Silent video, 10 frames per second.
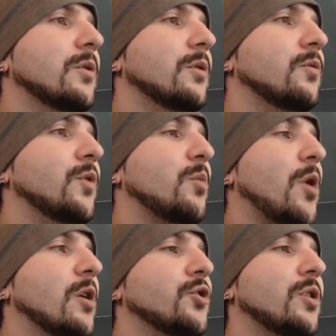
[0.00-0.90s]

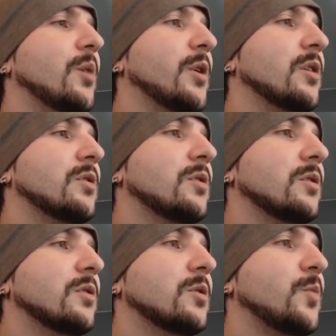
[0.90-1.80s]
Retopology. I mean, it's
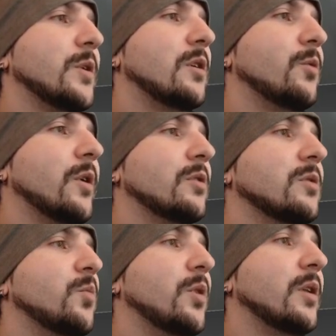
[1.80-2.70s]
basically what it's
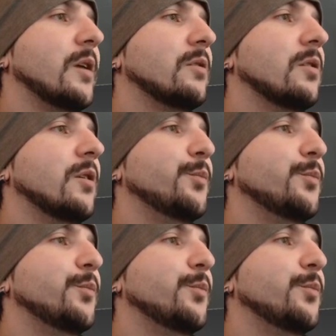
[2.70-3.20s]
burning down to there.